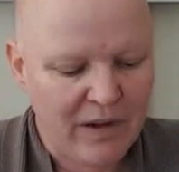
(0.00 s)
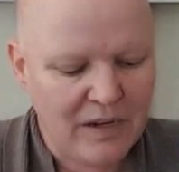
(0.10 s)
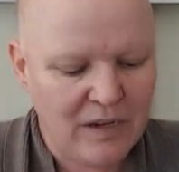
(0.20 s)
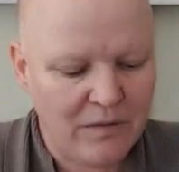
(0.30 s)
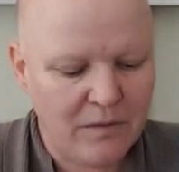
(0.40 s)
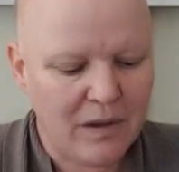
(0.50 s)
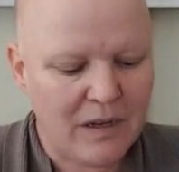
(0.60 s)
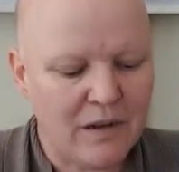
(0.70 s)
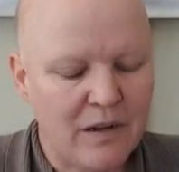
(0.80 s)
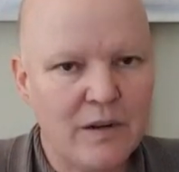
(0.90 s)
Sharon,
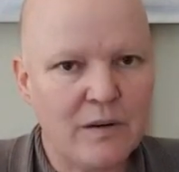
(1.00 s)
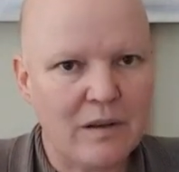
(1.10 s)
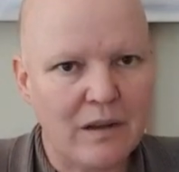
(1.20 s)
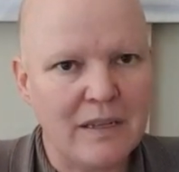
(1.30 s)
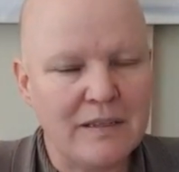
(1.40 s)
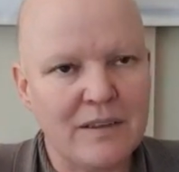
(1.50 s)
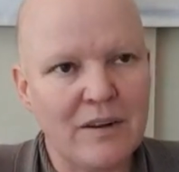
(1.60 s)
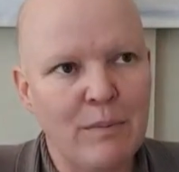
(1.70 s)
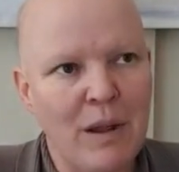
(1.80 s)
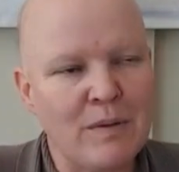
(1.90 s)
her
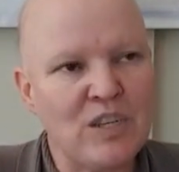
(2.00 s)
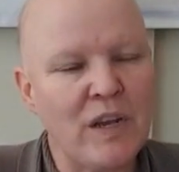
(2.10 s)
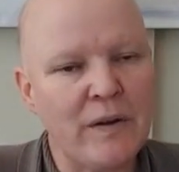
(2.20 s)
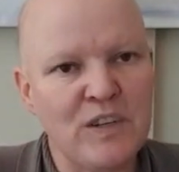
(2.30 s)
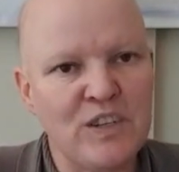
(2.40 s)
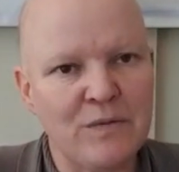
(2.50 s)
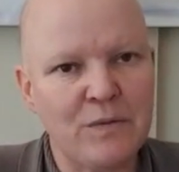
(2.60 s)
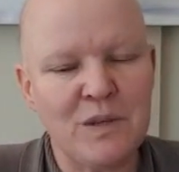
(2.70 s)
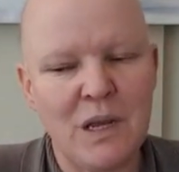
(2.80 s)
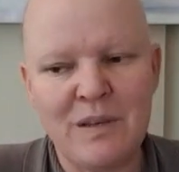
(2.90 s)
Instagram name is Sharon
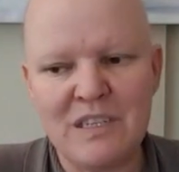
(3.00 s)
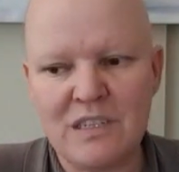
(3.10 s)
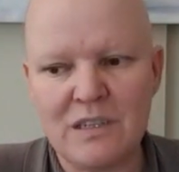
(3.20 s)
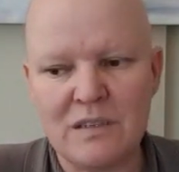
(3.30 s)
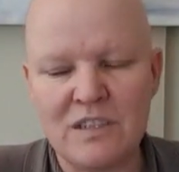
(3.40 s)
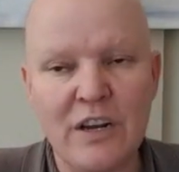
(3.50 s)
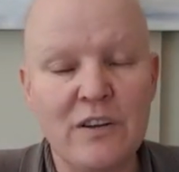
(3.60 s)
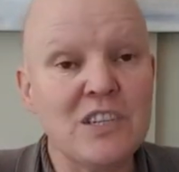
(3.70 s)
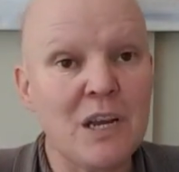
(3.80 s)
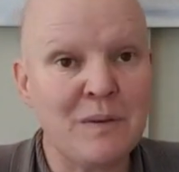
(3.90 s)
from
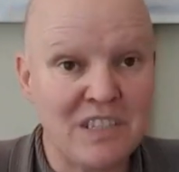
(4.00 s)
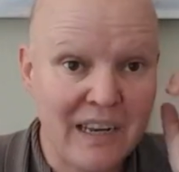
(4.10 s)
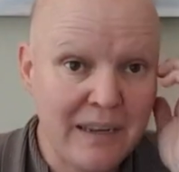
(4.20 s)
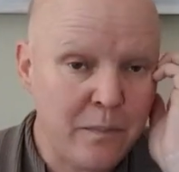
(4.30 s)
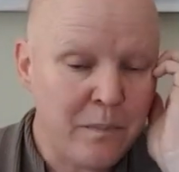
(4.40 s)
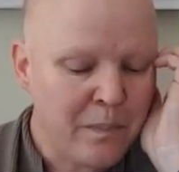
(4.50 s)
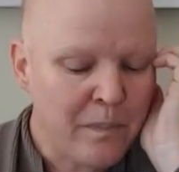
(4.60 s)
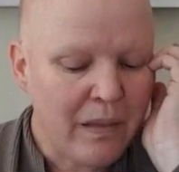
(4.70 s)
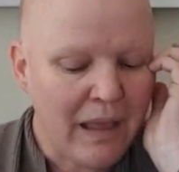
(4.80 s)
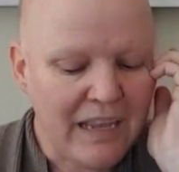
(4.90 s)
Sharon Shabby Shack,
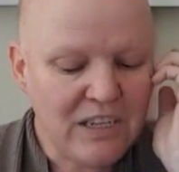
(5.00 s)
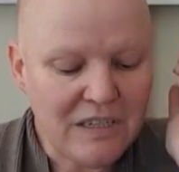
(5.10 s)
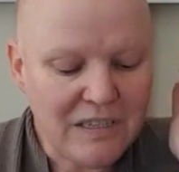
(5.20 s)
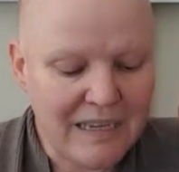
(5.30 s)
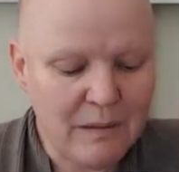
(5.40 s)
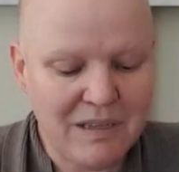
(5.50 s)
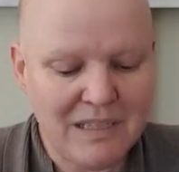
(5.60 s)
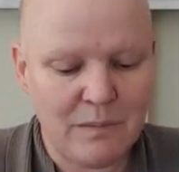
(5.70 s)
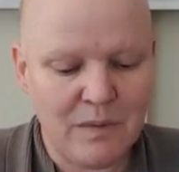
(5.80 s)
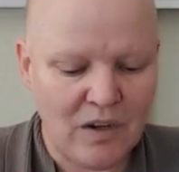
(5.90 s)
and she
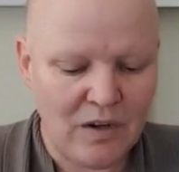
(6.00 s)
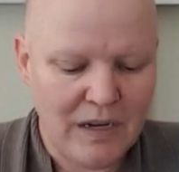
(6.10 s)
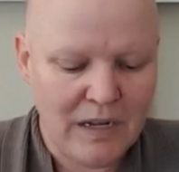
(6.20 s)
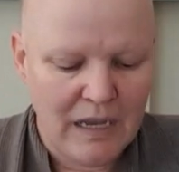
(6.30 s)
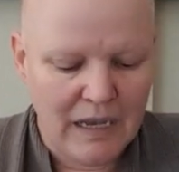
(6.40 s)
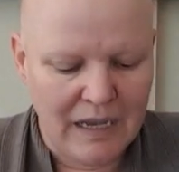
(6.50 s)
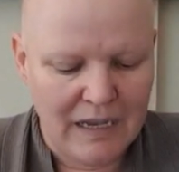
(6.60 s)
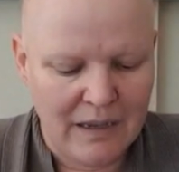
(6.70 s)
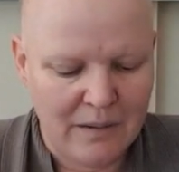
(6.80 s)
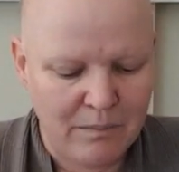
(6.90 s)
sent me some yarn,
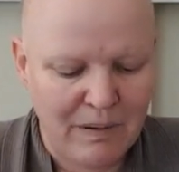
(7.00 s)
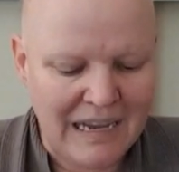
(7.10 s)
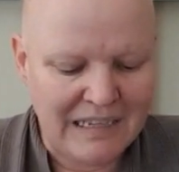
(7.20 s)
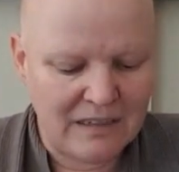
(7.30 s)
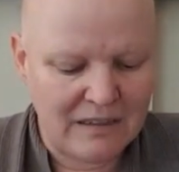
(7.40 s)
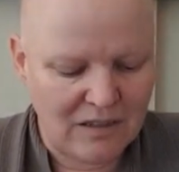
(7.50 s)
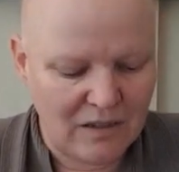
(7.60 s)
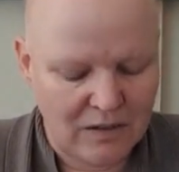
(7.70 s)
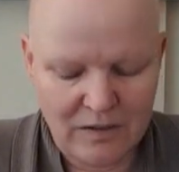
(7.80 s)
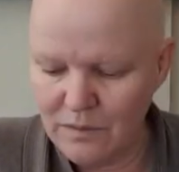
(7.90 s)
Platen's